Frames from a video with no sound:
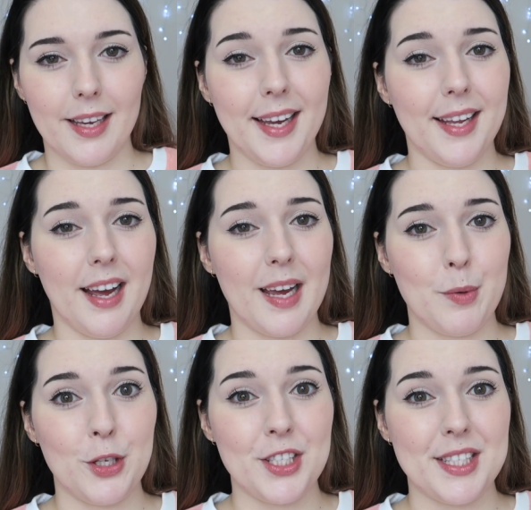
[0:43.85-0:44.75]
And I
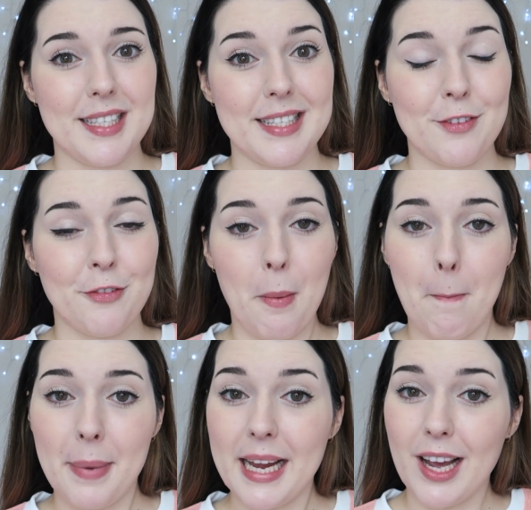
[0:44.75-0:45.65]
purchased these
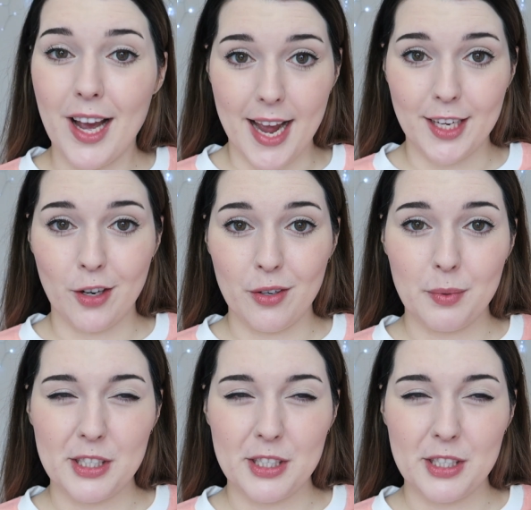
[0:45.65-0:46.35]
from Pinkicon,